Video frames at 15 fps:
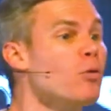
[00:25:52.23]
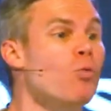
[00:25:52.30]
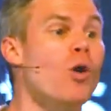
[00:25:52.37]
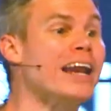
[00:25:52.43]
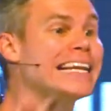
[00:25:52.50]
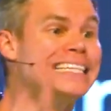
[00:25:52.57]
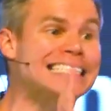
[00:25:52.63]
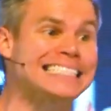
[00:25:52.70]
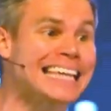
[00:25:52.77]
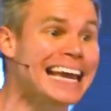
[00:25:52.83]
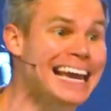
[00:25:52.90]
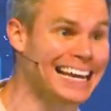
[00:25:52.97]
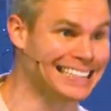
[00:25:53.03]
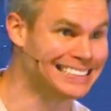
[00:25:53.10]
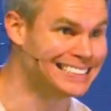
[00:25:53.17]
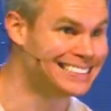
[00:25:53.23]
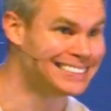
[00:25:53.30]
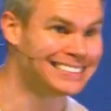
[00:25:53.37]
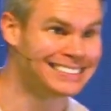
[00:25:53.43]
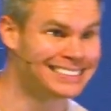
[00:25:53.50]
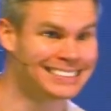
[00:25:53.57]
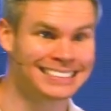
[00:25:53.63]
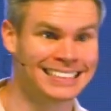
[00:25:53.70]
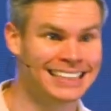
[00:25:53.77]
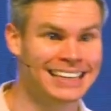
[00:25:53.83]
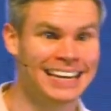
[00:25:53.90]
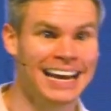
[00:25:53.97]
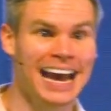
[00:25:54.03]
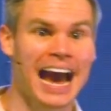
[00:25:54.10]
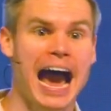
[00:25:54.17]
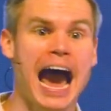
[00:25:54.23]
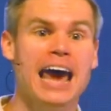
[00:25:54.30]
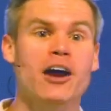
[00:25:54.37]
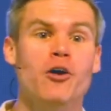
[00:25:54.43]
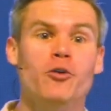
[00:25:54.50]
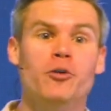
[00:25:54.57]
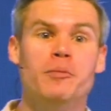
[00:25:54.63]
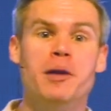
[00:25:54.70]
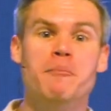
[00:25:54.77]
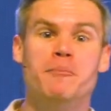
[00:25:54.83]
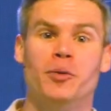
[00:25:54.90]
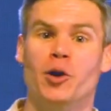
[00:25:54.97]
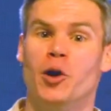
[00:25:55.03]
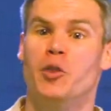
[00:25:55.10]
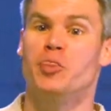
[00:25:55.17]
what he said. I don't remember